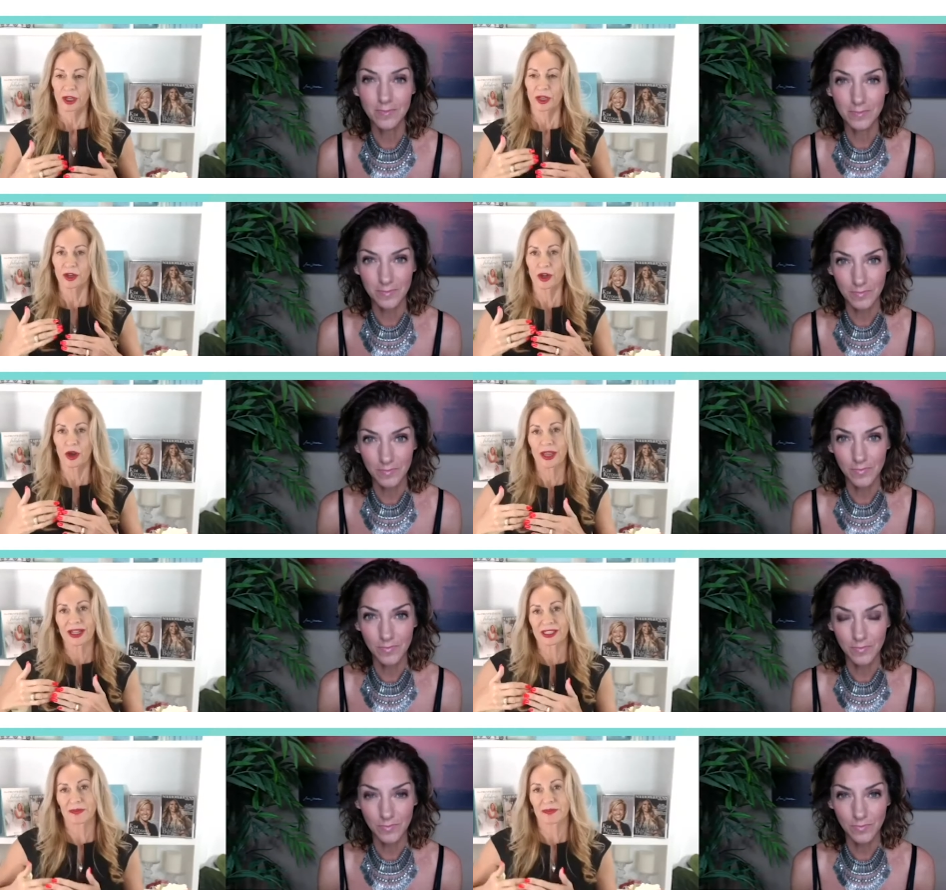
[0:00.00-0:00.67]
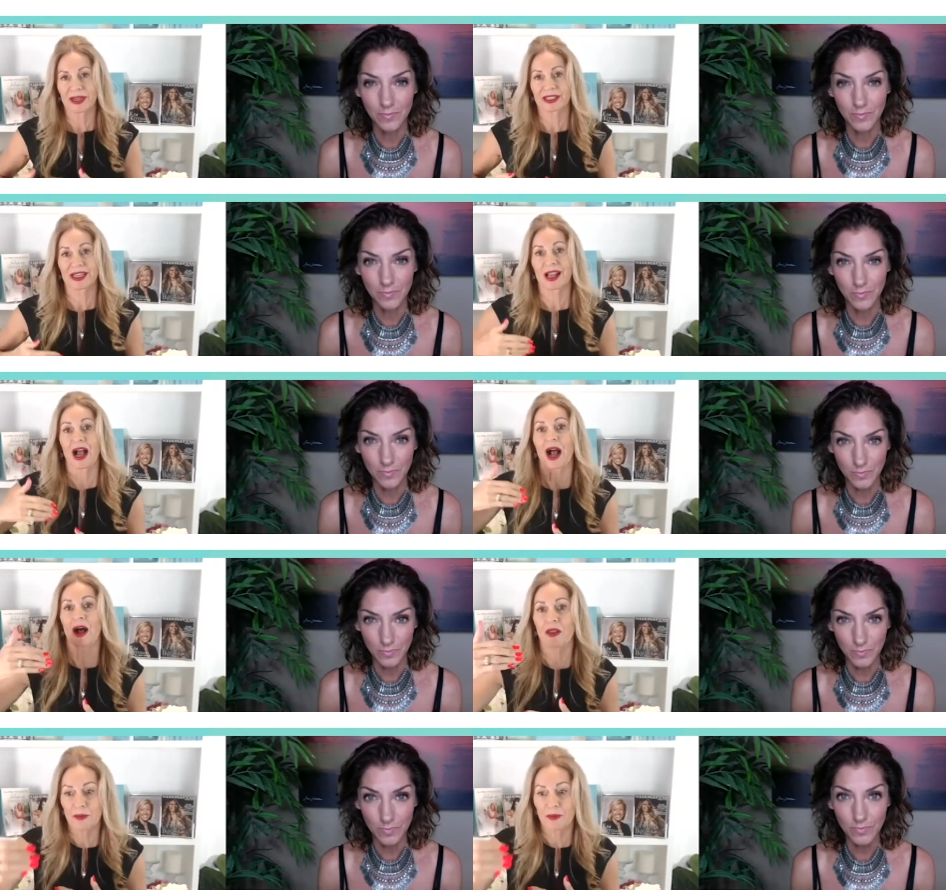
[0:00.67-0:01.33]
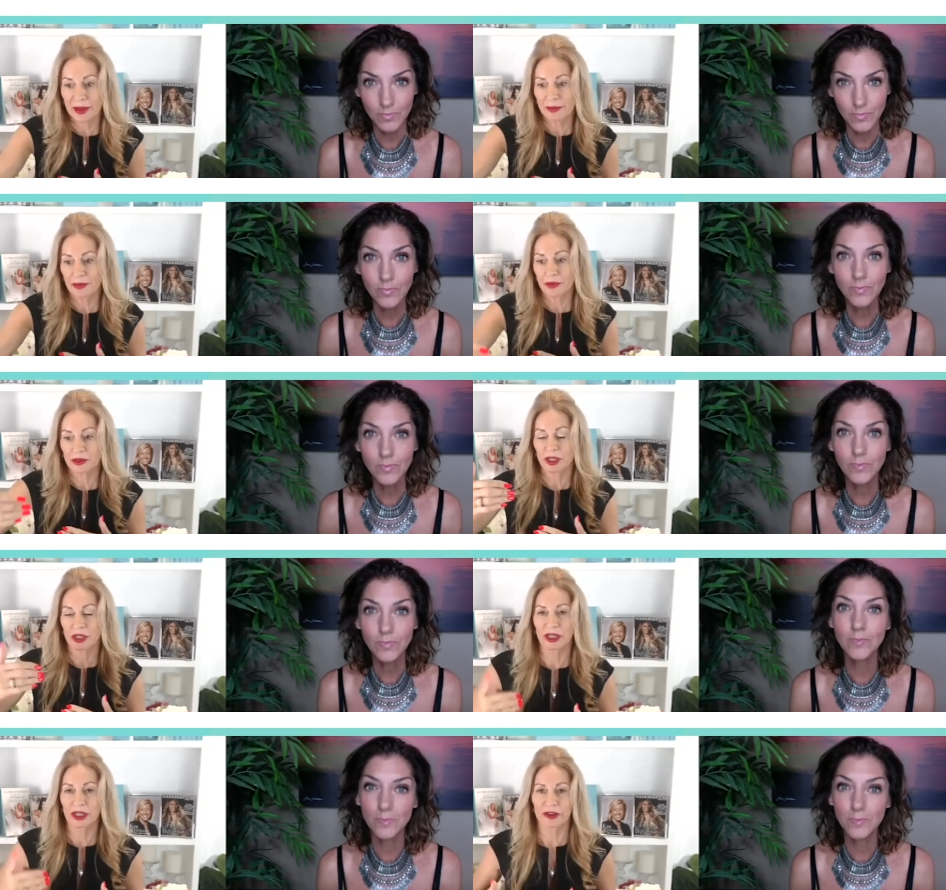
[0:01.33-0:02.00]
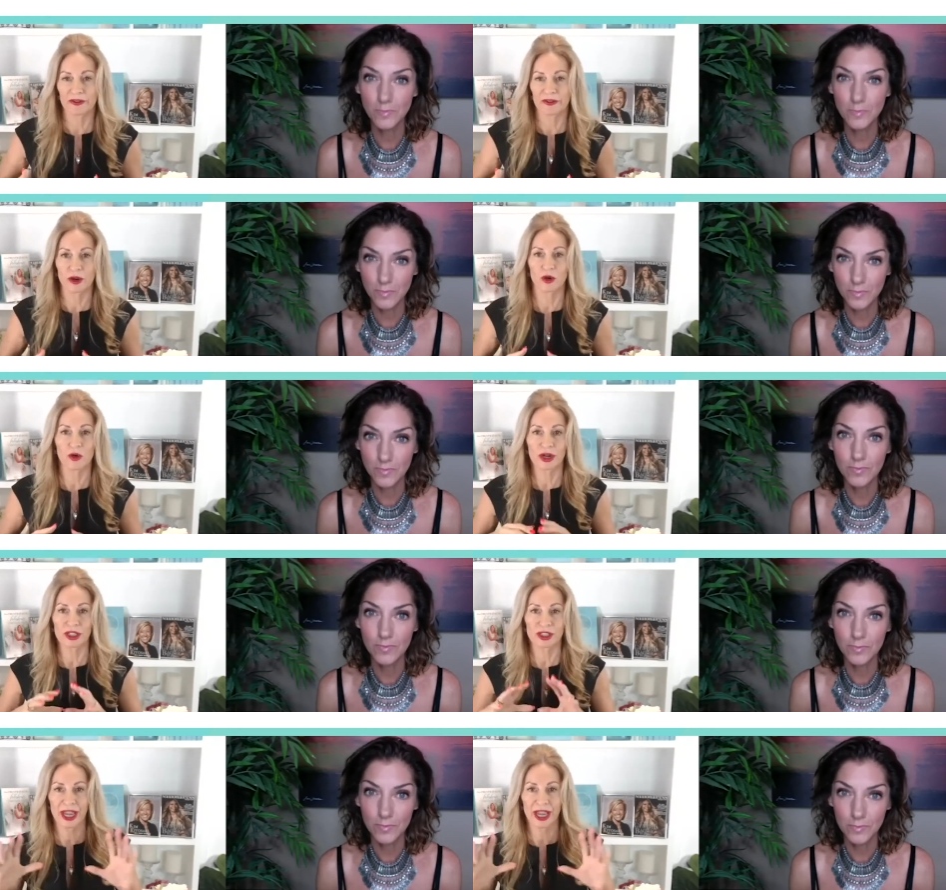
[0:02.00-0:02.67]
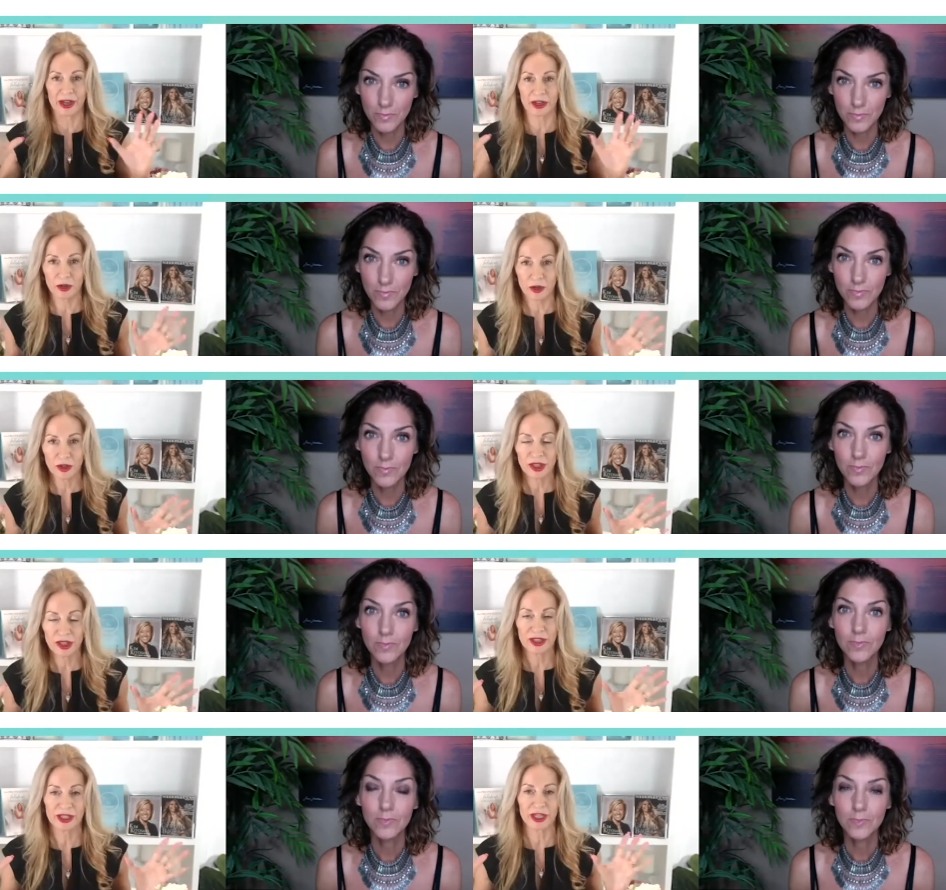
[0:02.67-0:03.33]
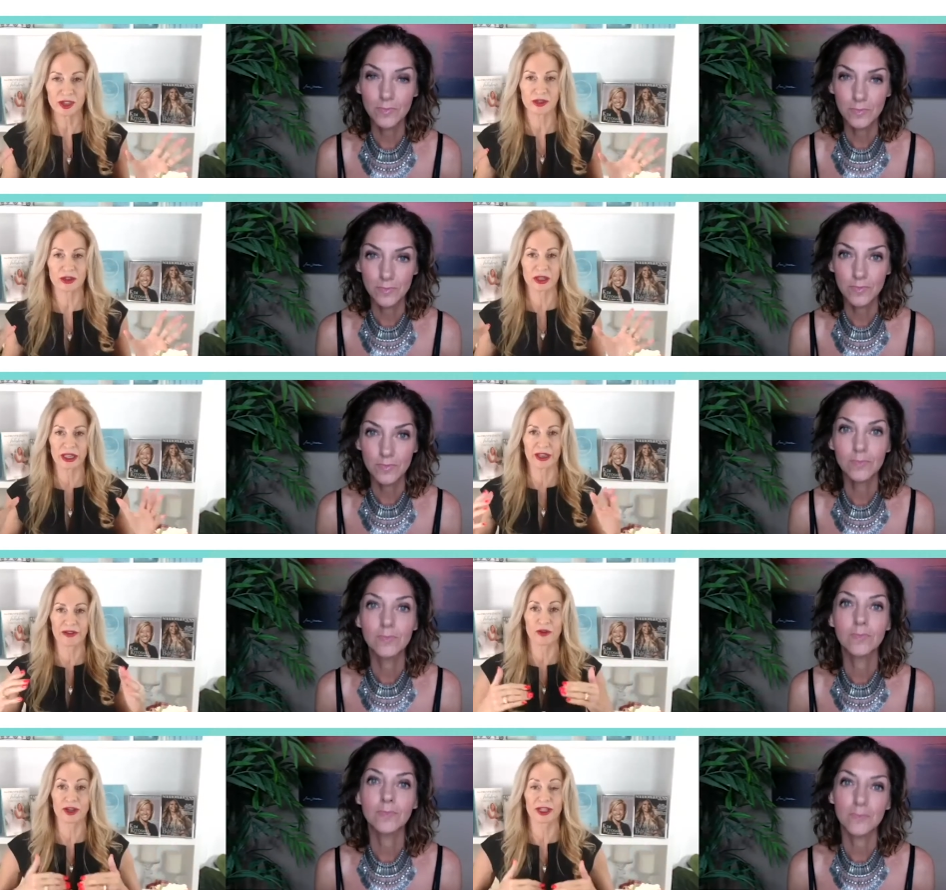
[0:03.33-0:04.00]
Speaker 1: expecting other people to live according to how you think they should live or